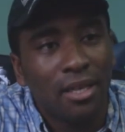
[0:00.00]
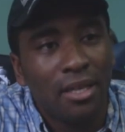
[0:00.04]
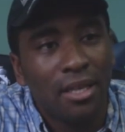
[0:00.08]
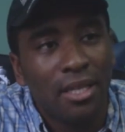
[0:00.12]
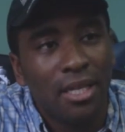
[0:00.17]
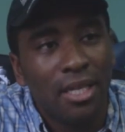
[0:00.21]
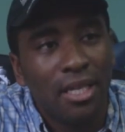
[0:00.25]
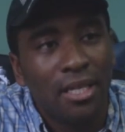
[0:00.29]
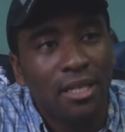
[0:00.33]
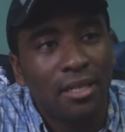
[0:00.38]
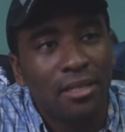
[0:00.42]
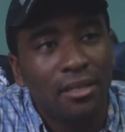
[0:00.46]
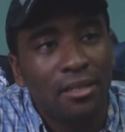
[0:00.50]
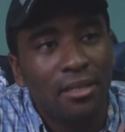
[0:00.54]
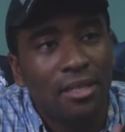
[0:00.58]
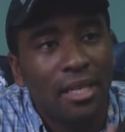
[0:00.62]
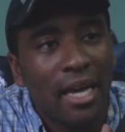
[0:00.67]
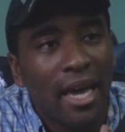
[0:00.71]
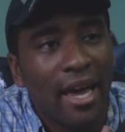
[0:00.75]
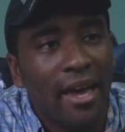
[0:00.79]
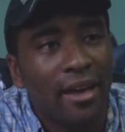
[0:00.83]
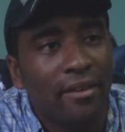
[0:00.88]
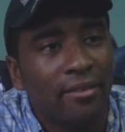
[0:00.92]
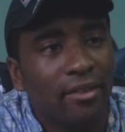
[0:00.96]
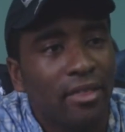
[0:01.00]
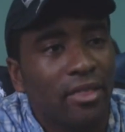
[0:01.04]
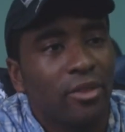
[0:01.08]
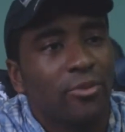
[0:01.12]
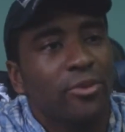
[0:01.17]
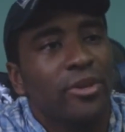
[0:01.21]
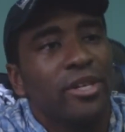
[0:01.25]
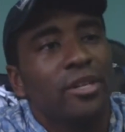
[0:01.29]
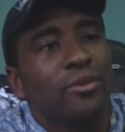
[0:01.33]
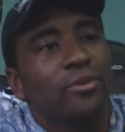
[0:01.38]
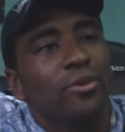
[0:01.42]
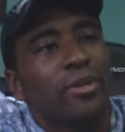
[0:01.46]
these have
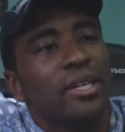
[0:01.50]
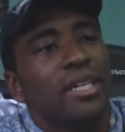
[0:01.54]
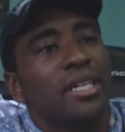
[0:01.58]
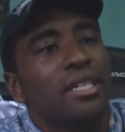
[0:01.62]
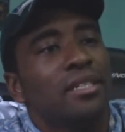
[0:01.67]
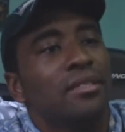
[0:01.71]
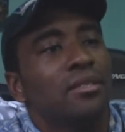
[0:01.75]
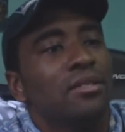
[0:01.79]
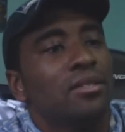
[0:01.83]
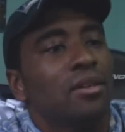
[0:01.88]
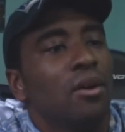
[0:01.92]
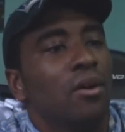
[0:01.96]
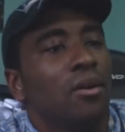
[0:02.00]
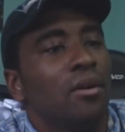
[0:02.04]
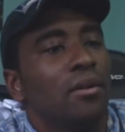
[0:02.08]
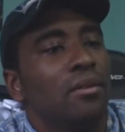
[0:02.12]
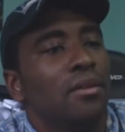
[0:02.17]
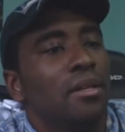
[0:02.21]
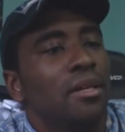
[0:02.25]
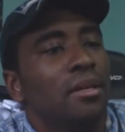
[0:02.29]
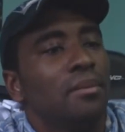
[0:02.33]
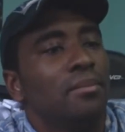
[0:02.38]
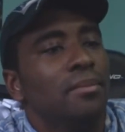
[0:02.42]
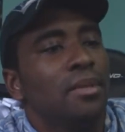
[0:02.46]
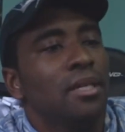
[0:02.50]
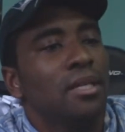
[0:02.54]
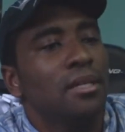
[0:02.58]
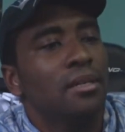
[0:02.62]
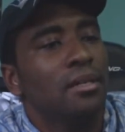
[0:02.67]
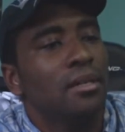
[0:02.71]
3 rings on them.